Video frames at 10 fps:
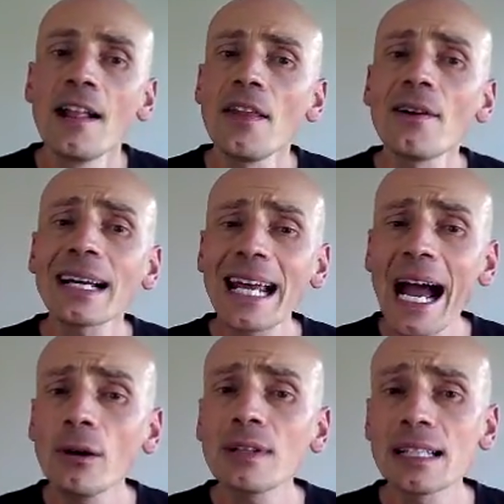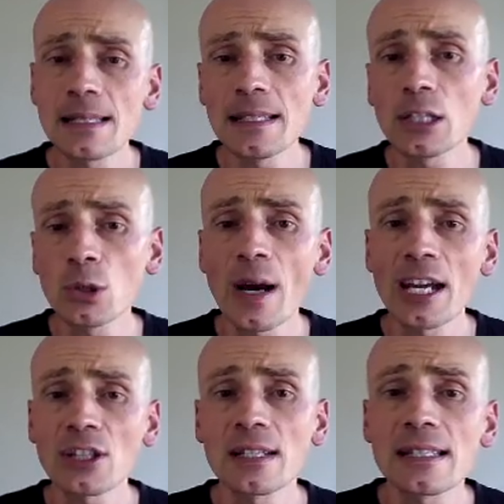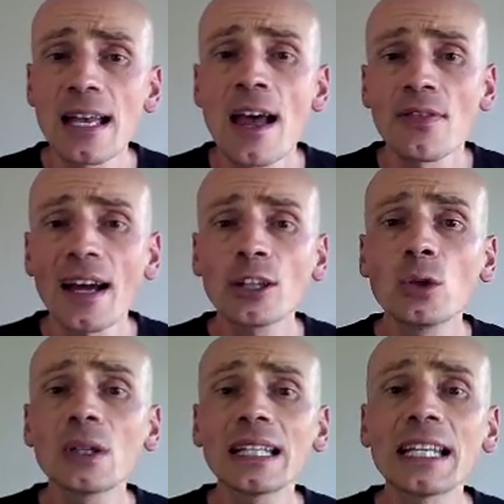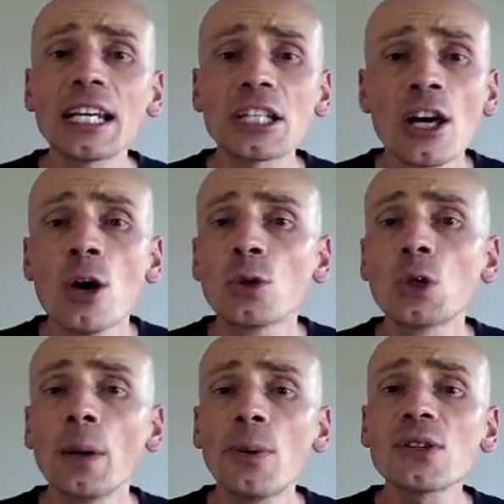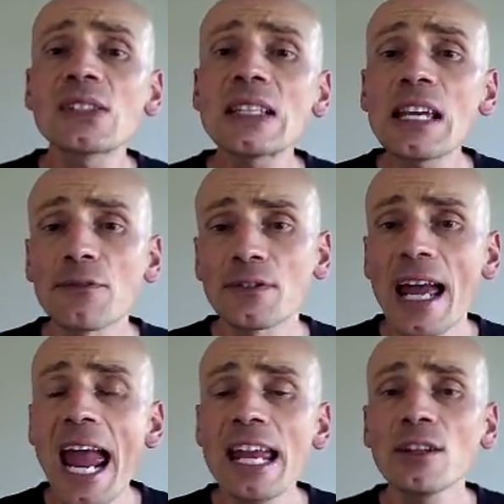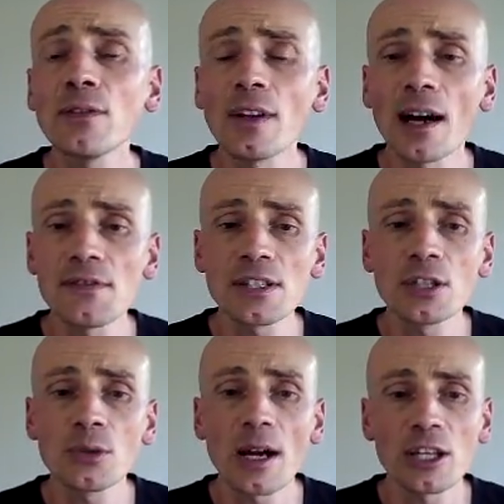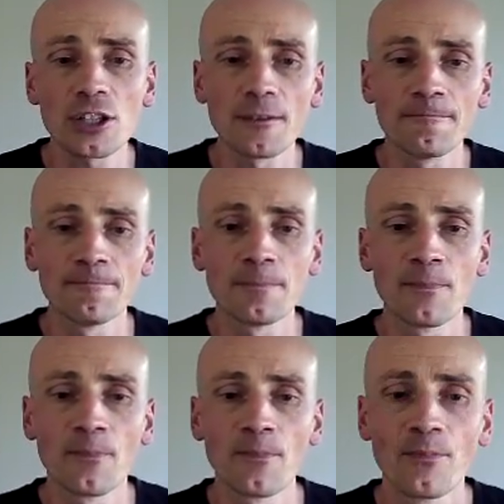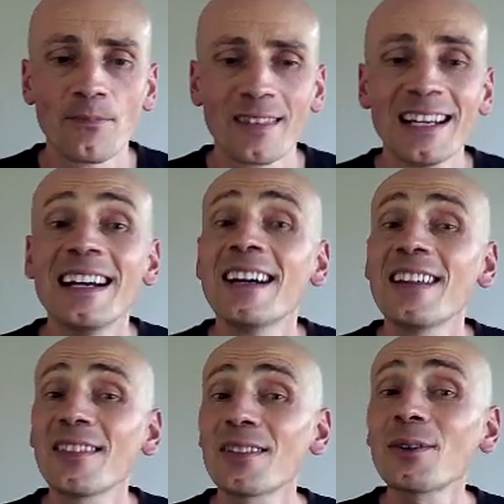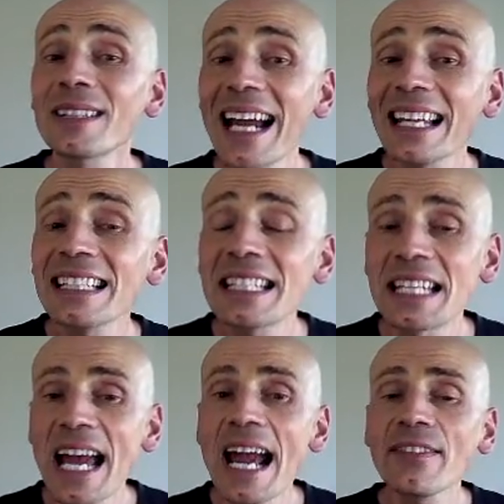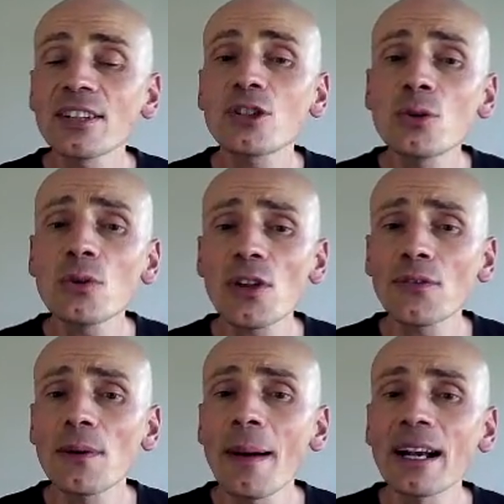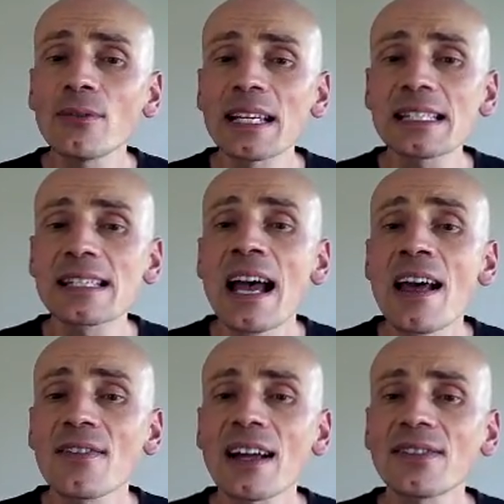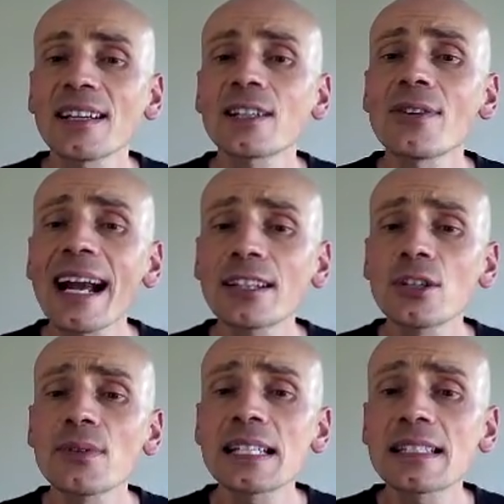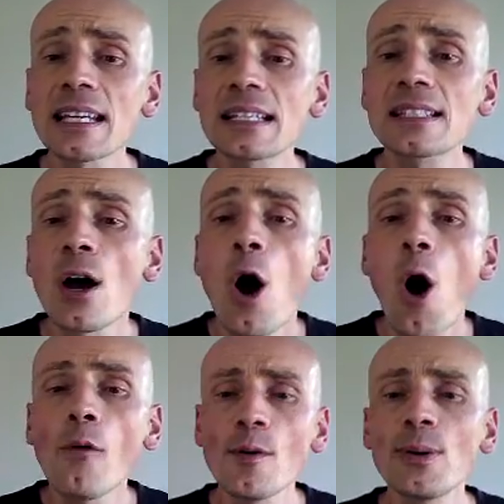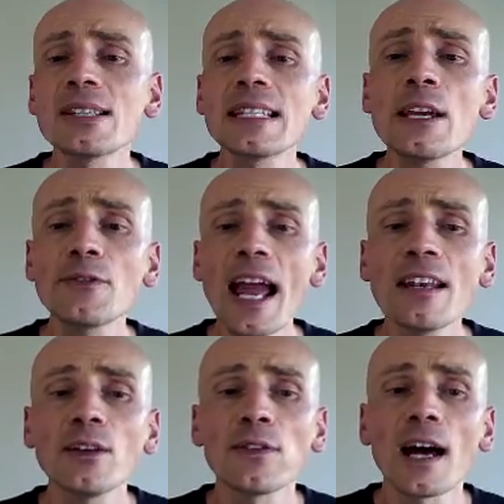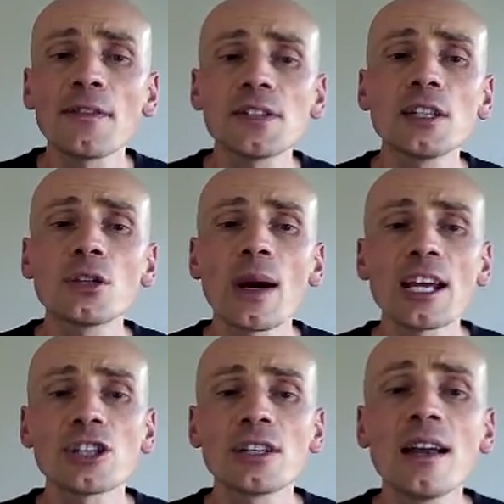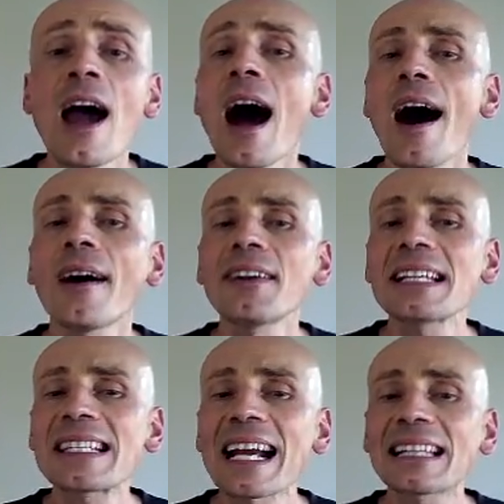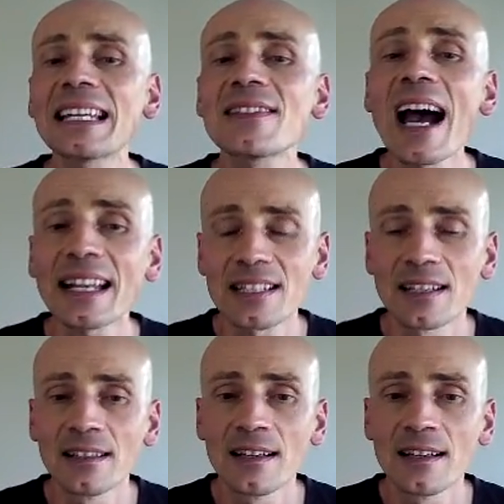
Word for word: There are countless situations that could lead to a perceived end of life situation the reality and the truth of the matter is that the characteristics of a perceived end of life situation are exactly that.